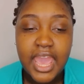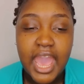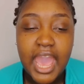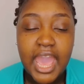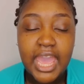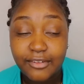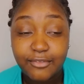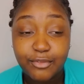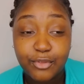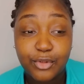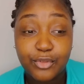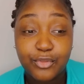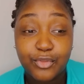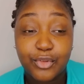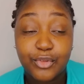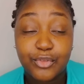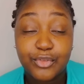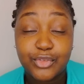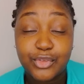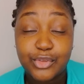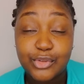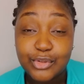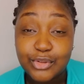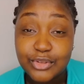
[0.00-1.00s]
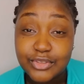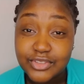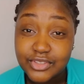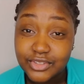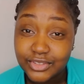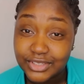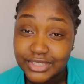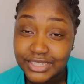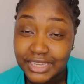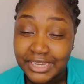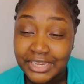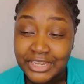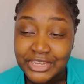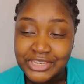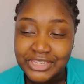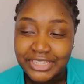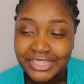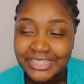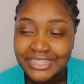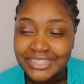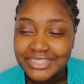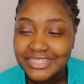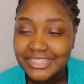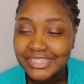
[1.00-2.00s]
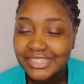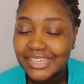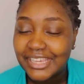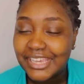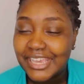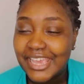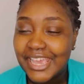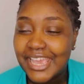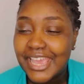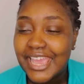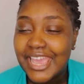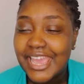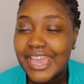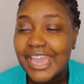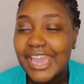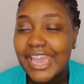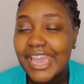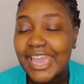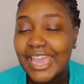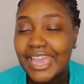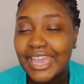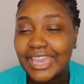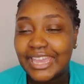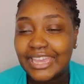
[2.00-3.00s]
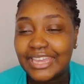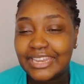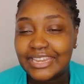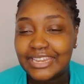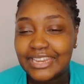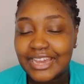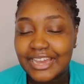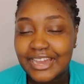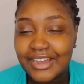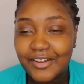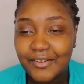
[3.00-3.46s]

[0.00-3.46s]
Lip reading: and I've gone for a few consultations, and